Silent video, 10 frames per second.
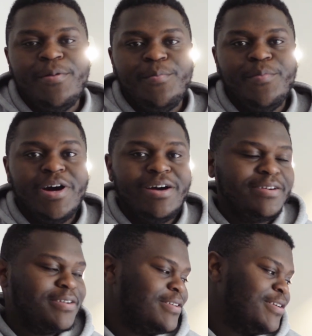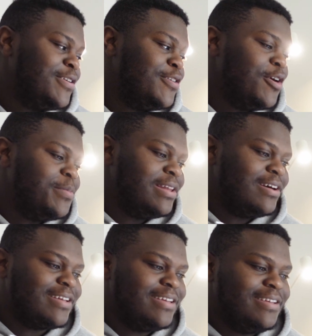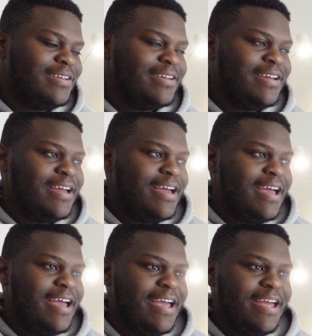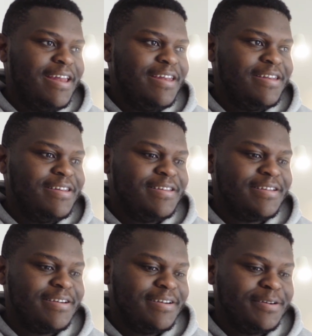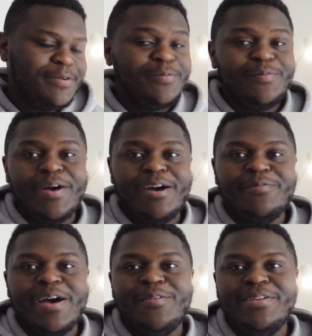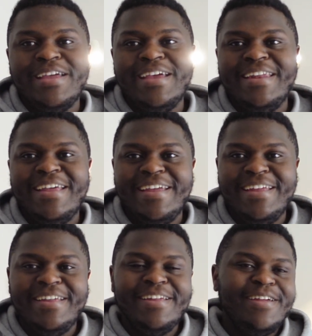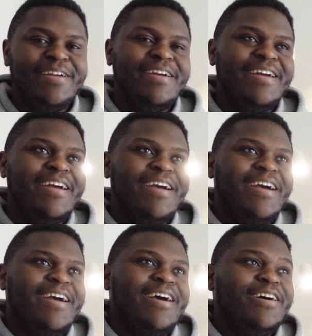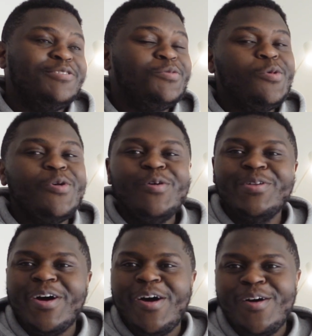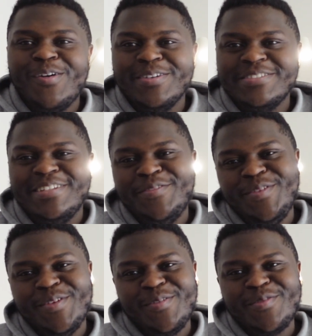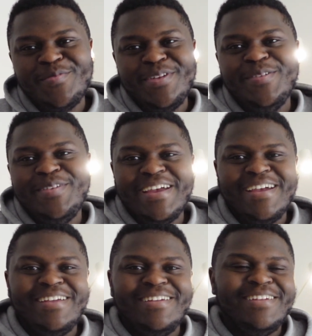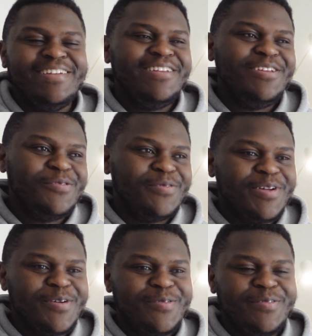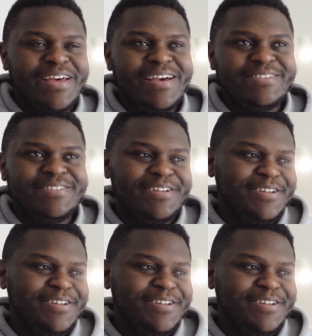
but got a bit lucky and I found it in a store called Argos. If you're from the UK, you will know that